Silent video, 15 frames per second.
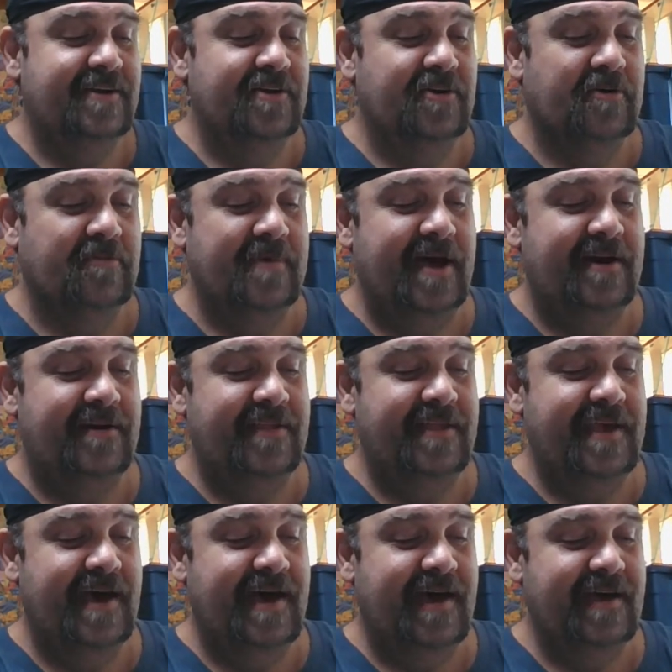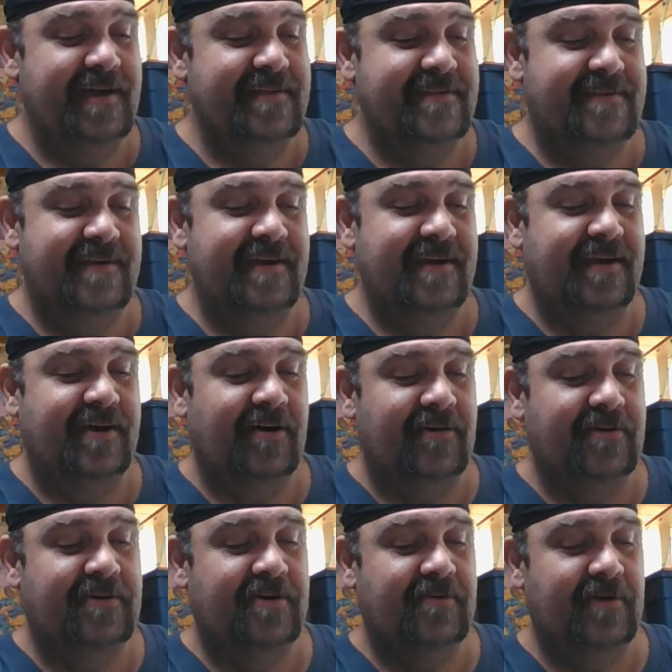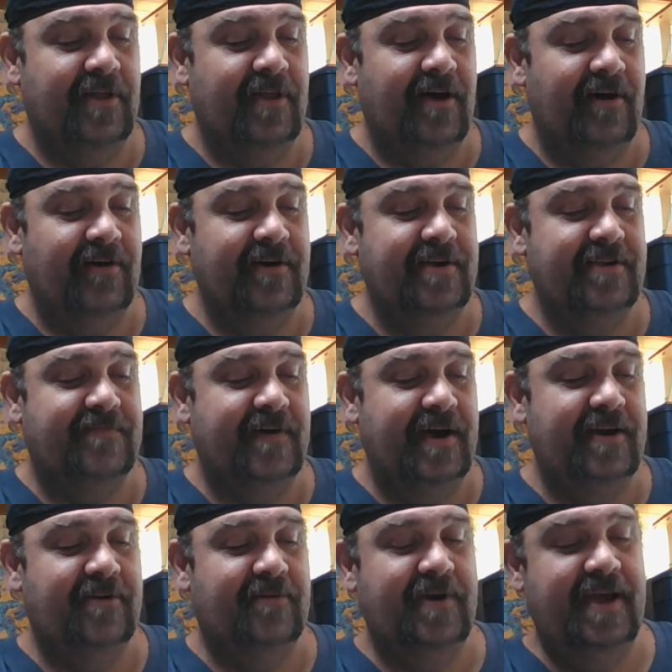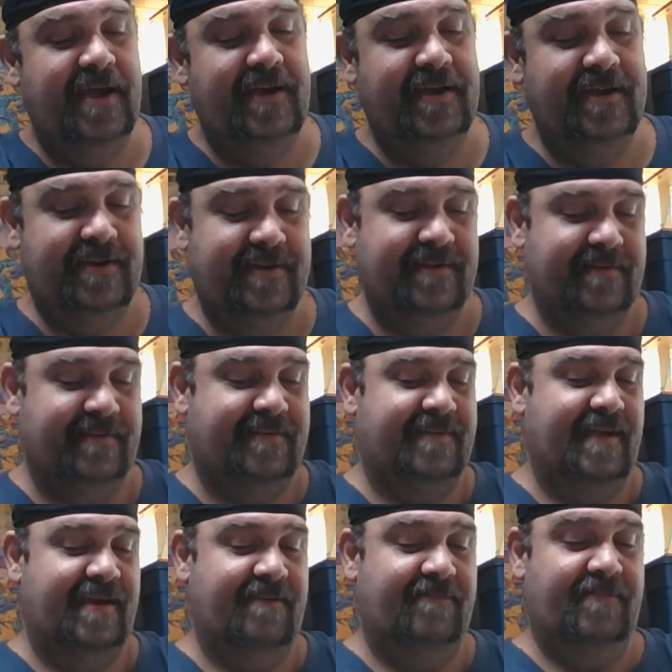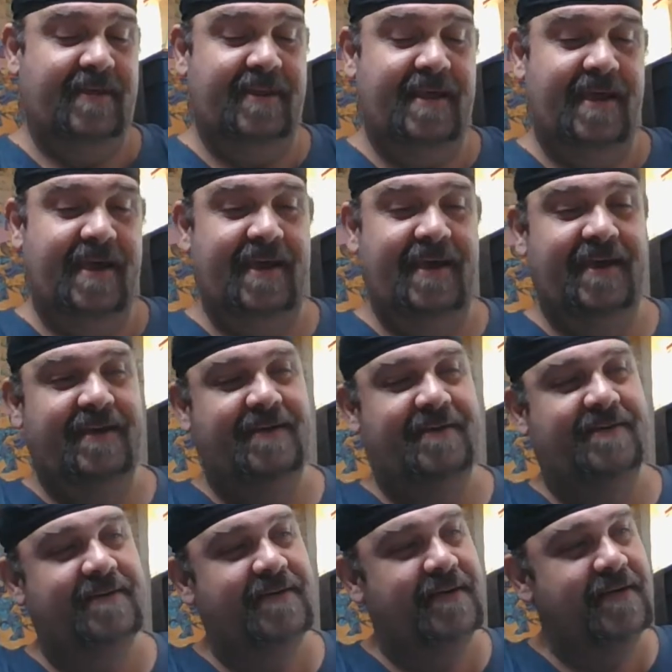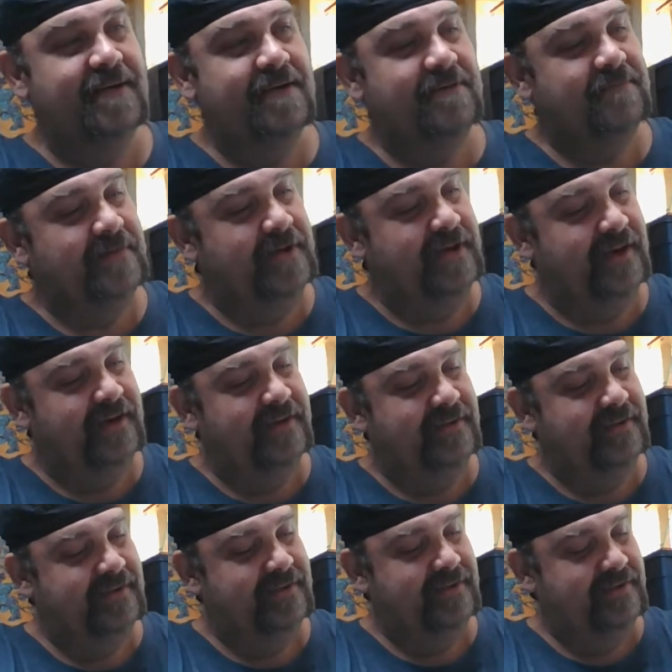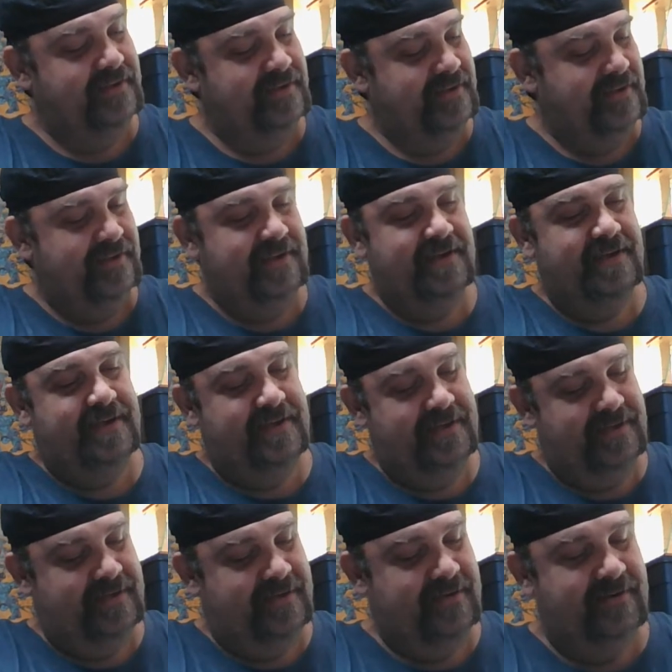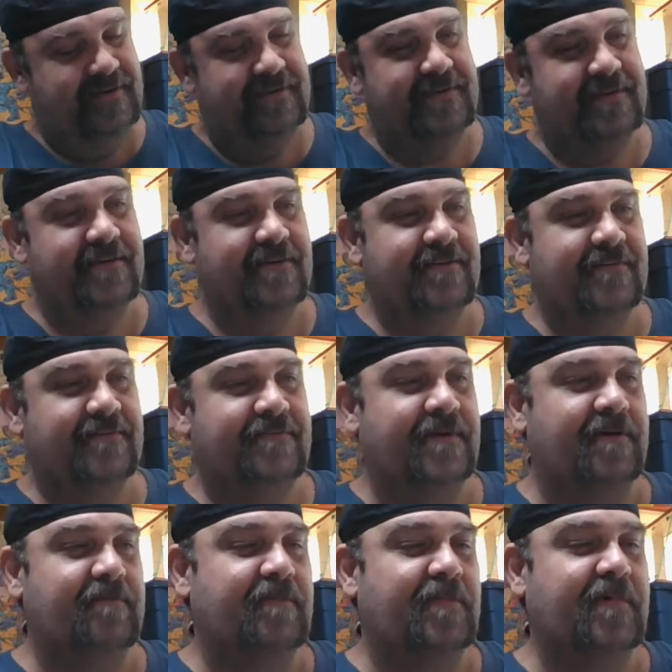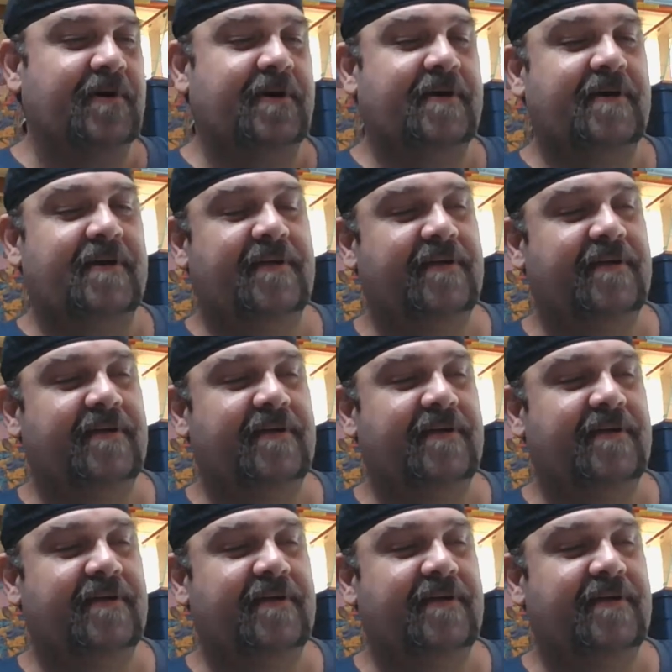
No matter the odds, Encounter will always find a way to save the day. But yeah, that was a fun book.